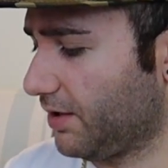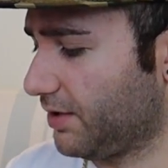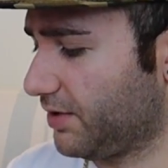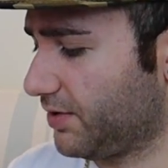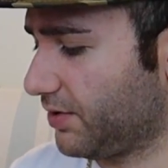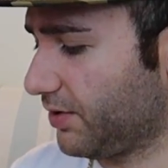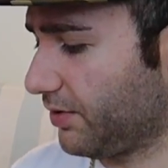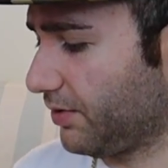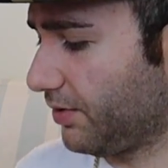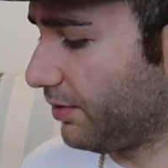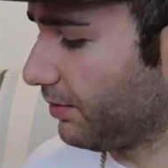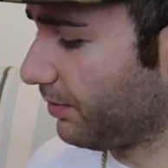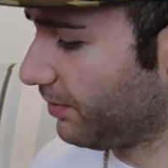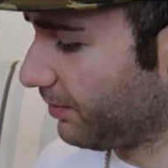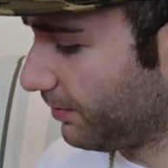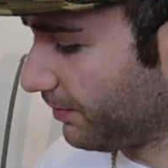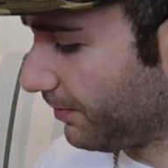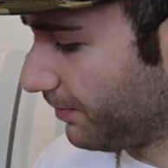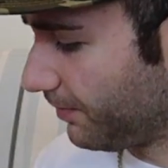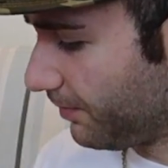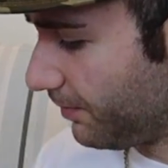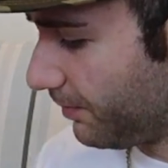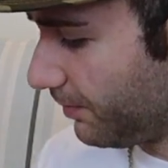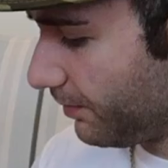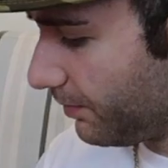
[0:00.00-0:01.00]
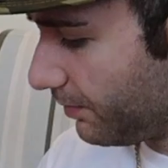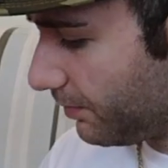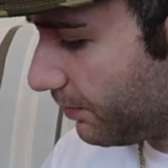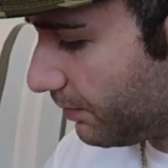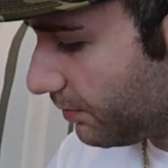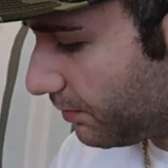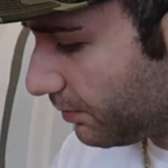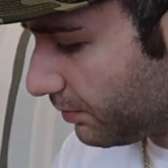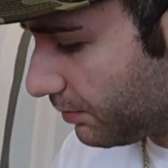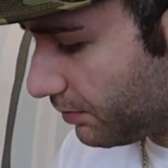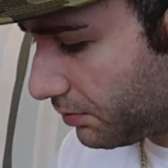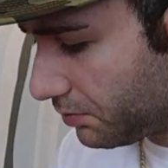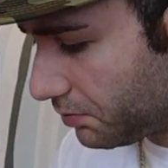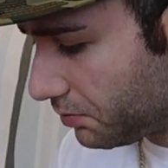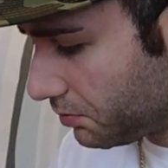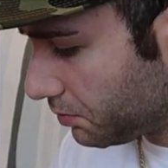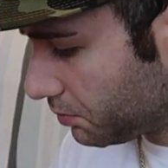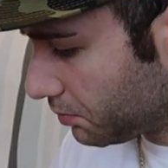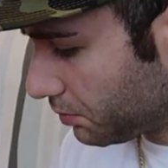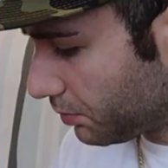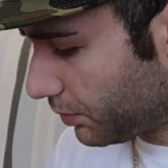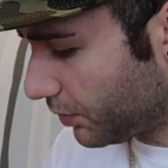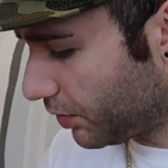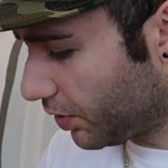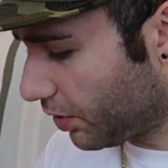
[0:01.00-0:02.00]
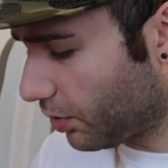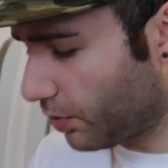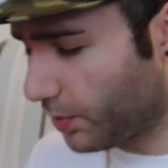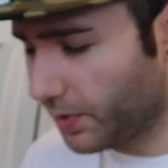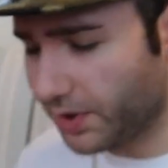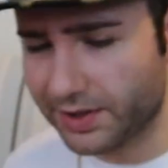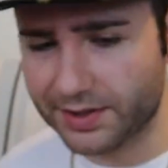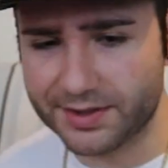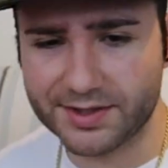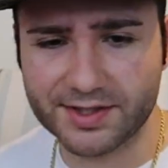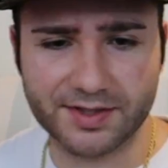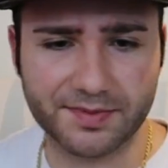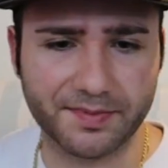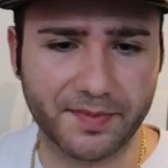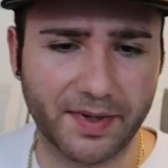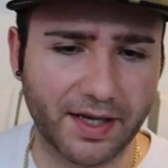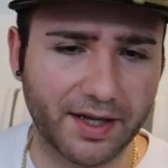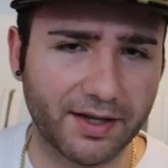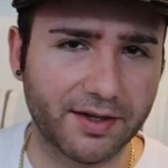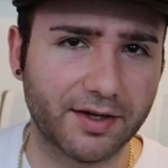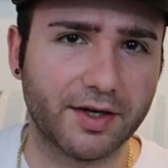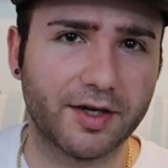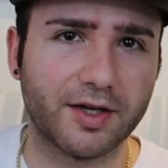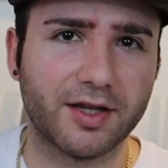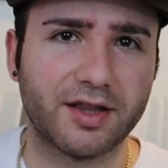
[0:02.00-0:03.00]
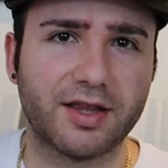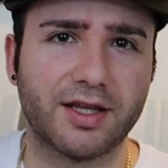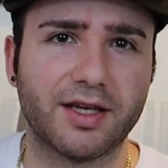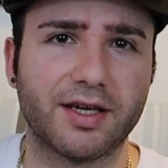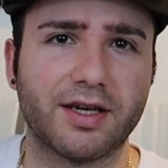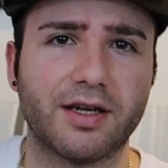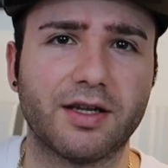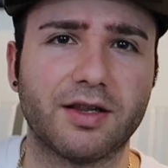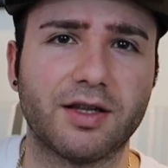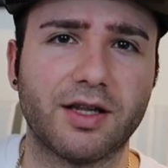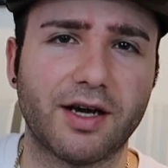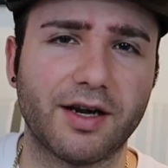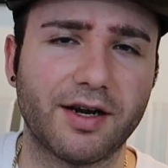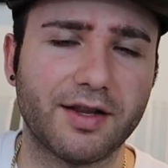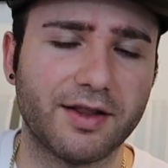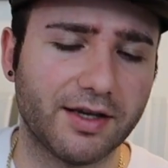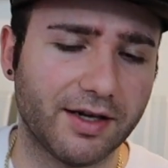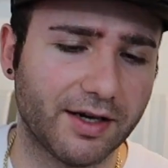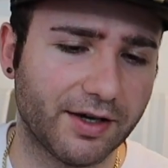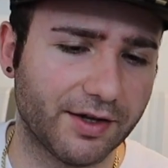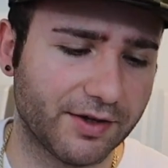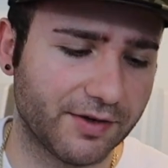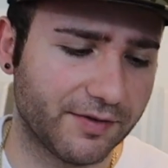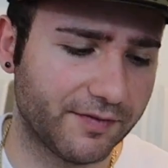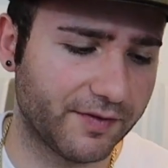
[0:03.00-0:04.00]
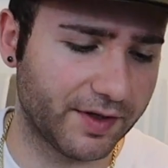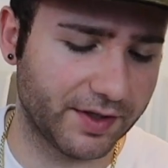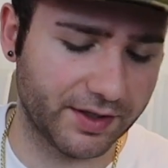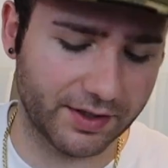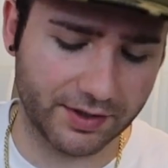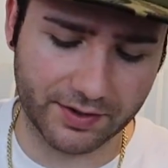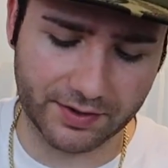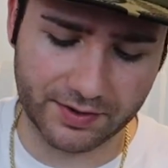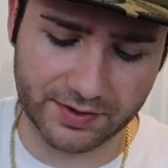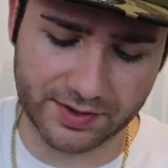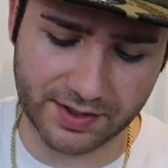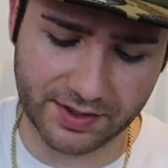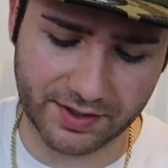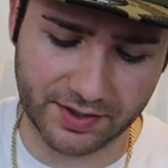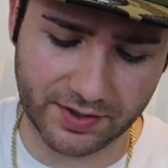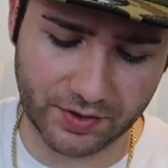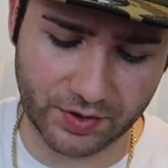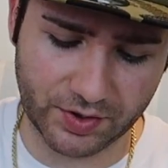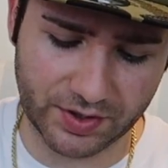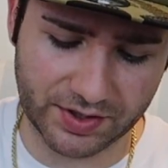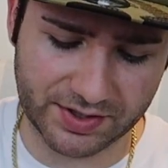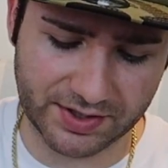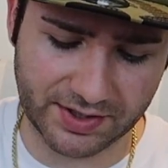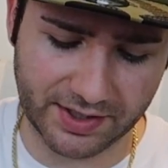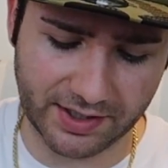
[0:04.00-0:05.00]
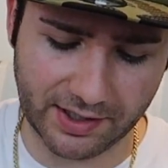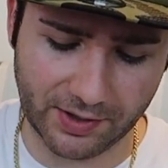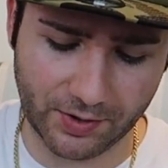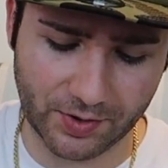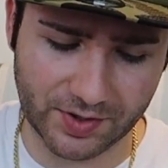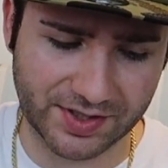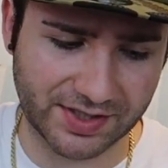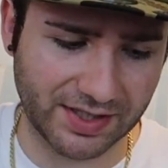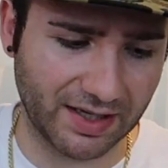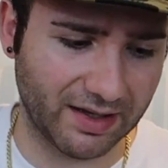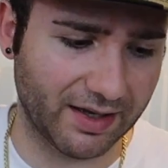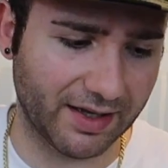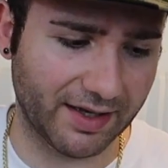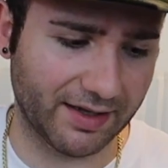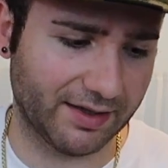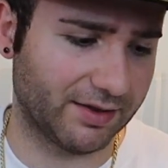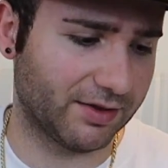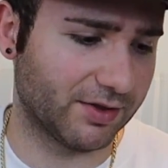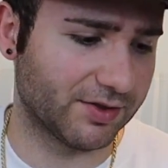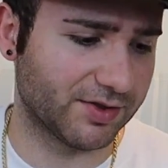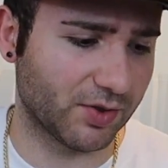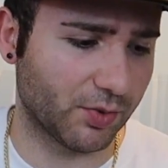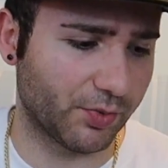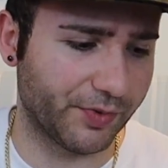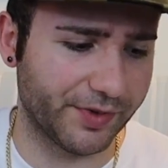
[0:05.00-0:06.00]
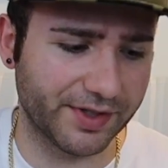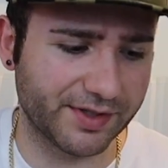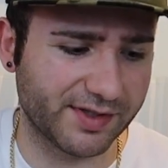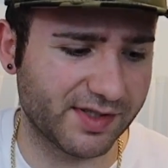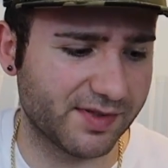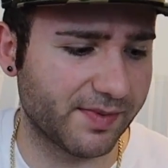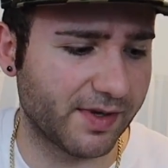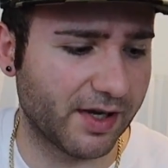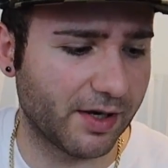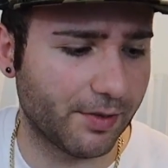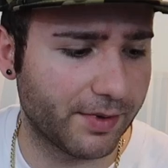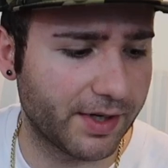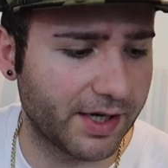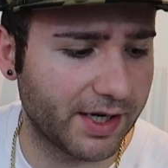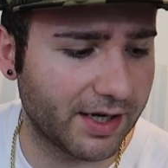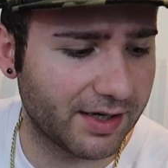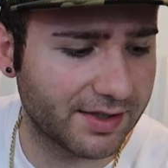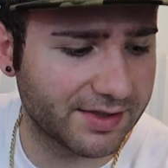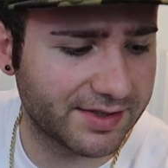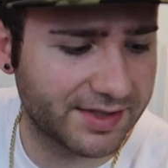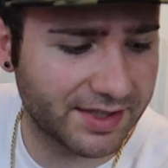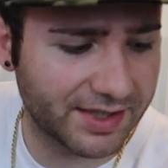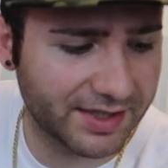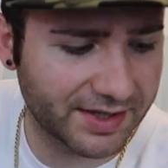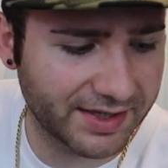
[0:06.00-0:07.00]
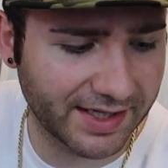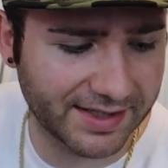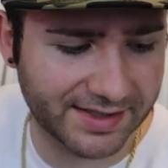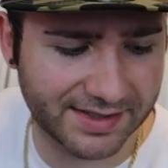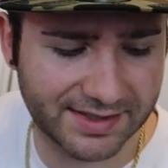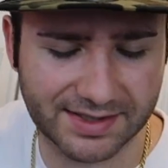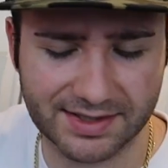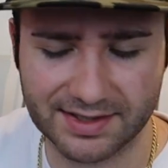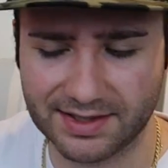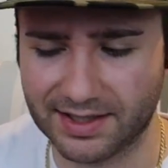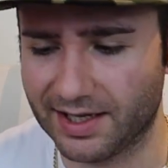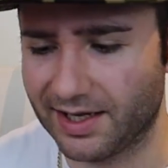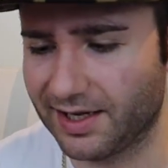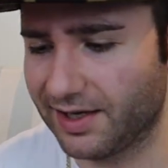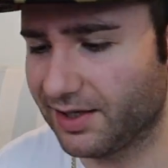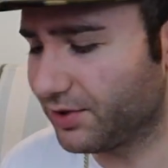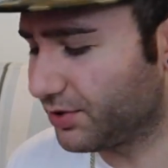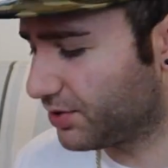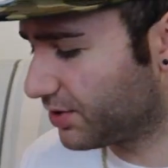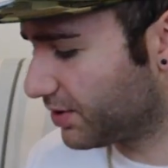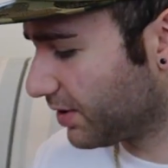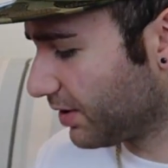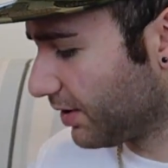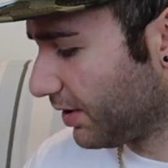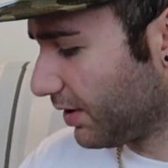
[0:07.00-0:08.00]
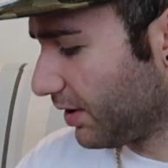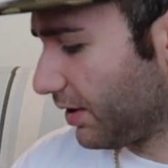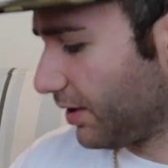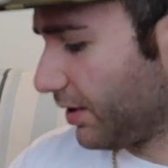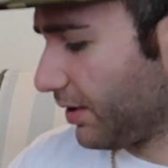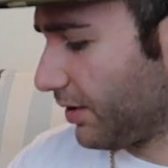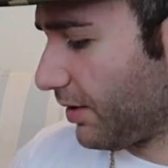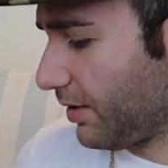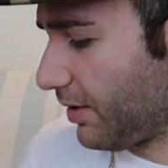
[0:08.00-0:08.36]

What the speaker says: Alright, so no weird smell or anything. A lot of the other videos I noticed, they always said like there's a weird smell, but I honestly think that's staged.